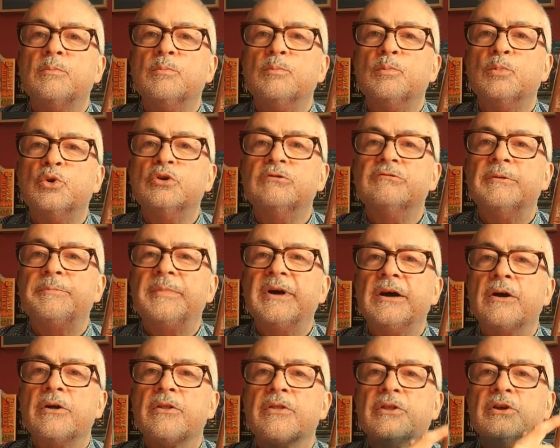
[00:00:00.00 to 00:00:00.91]
more
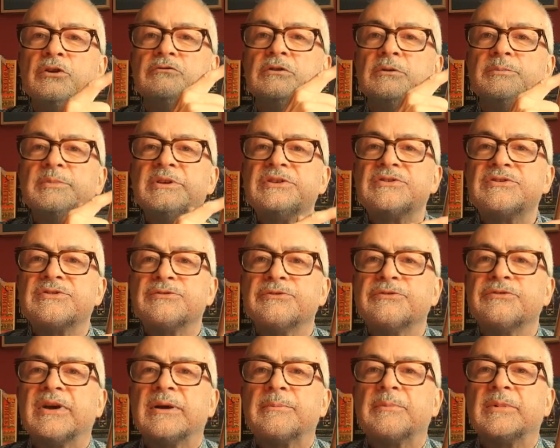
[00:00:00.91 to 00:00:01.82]
about the Robinson
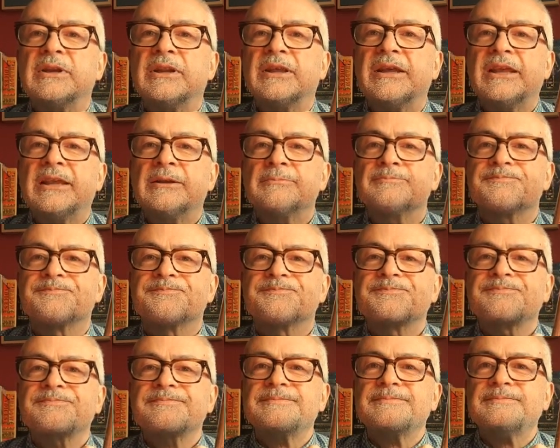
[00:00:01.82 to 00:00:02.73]
family
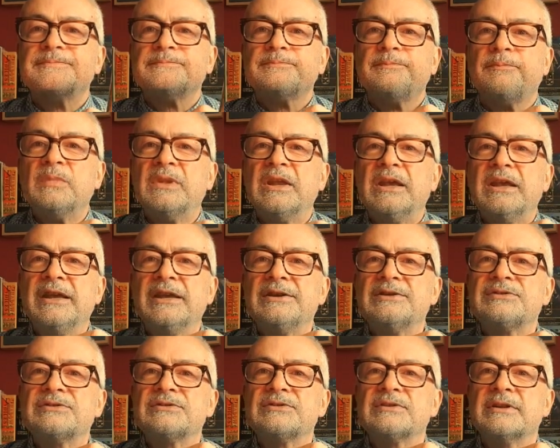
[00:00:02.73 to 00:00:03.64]

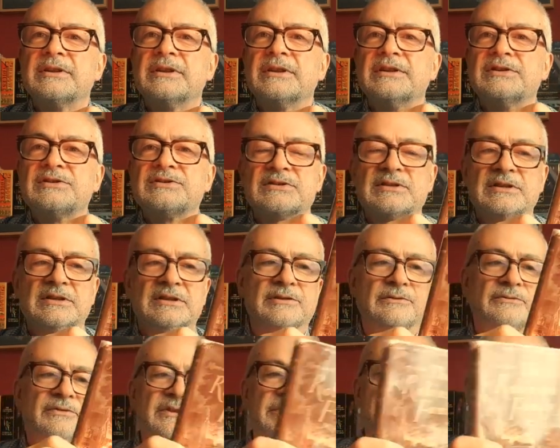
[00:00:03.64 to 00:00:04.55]
is this
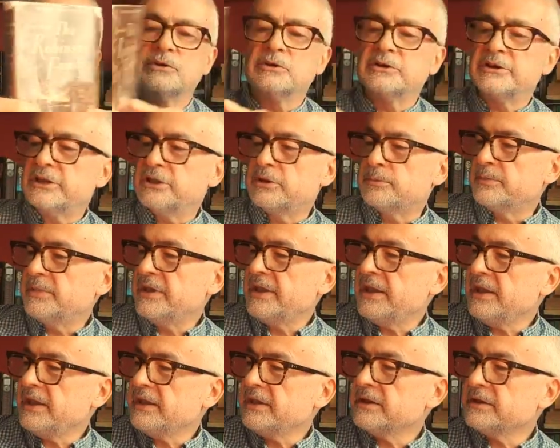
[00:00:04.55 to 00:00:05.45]
lovely volume
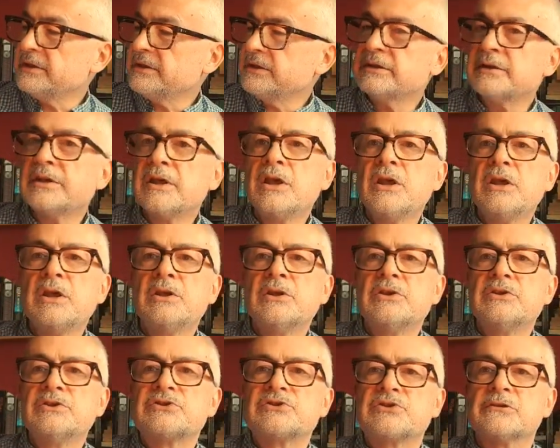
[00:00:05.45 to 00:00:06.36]
here.
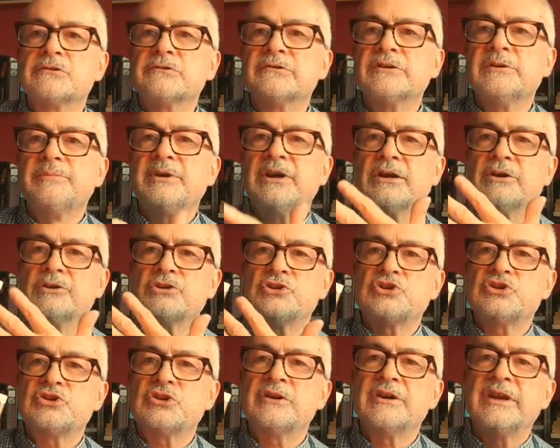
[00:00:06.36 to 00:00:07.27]
Sorry about
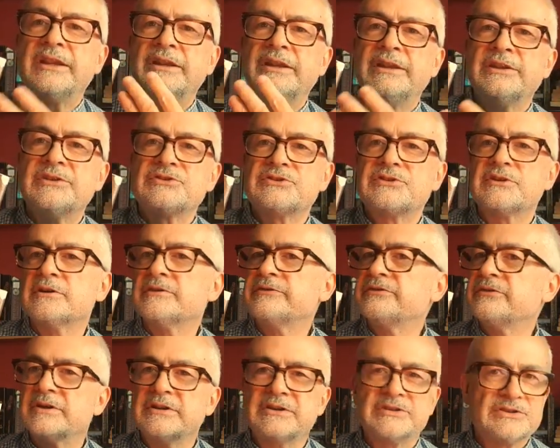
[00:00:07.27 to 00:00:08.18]
shiny
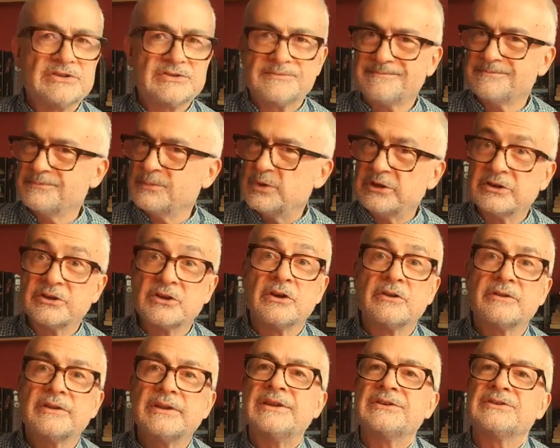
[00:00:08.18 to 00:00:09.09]
stuff. I just, when I
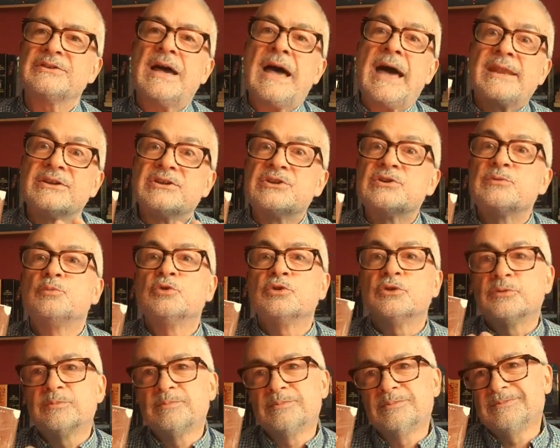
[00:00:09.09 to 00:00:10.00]
got these, I had to
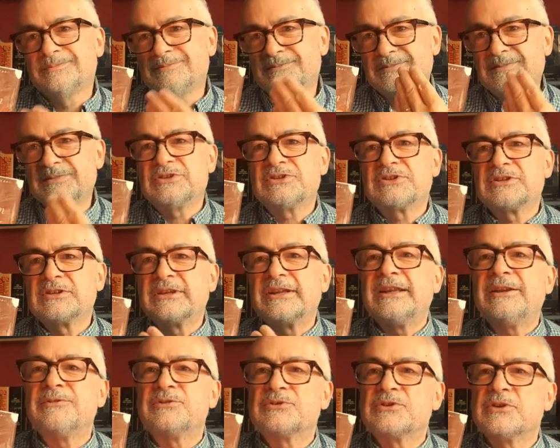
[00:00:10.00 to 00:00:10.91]
put
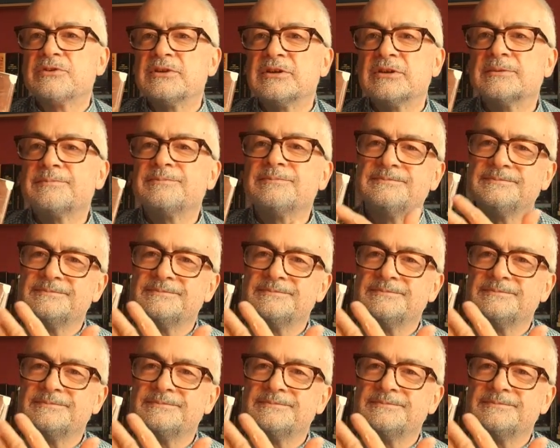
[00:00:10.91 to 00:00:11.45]
sleeves on the